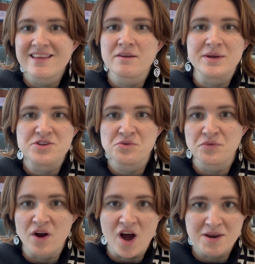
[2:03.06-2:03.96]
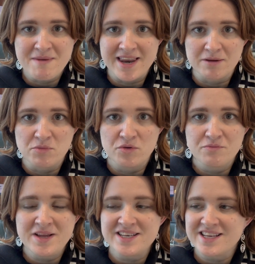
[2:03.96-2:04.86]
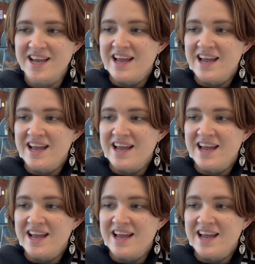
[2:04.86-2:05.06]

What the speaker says: that we do for automatic movement,